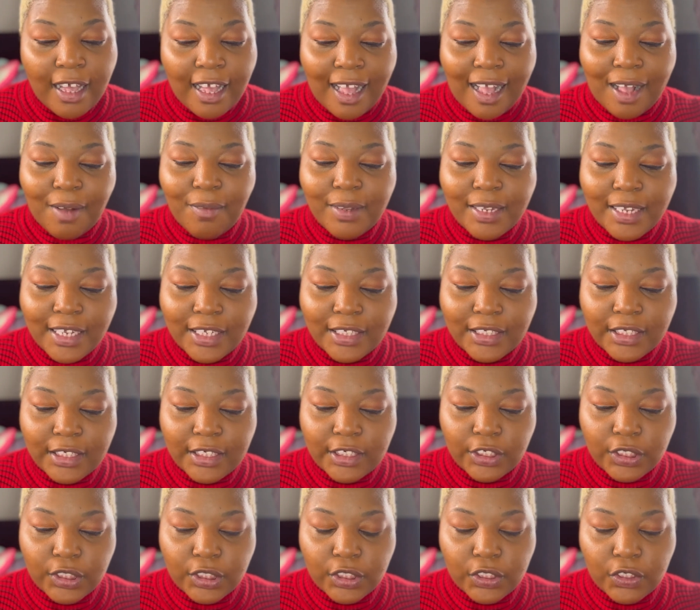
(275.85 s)
I would easily
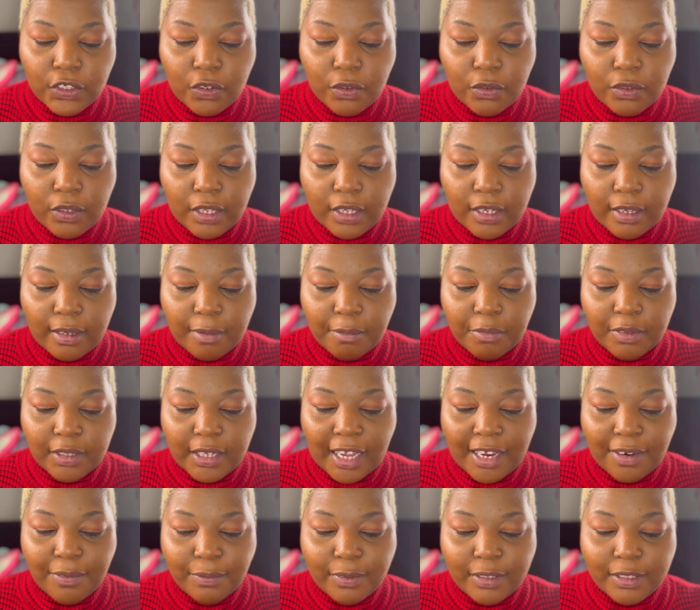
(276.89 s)
use two
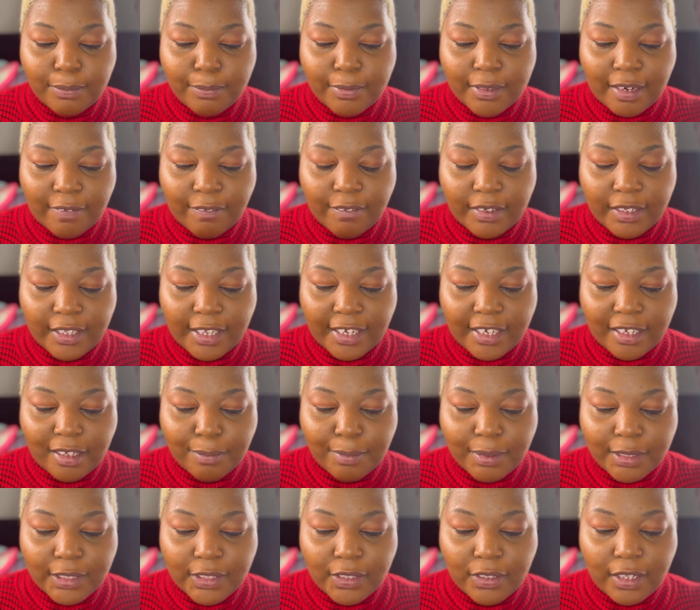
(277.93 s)
light ones, but I feel like it'd
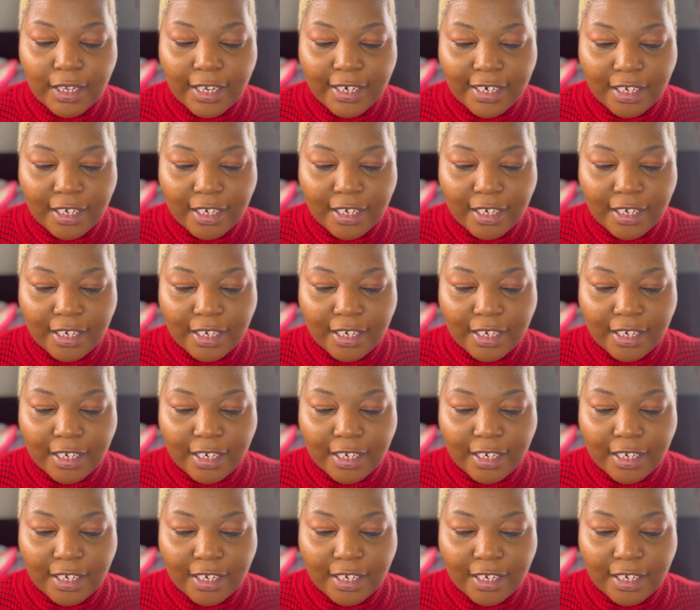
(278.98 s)
be too light.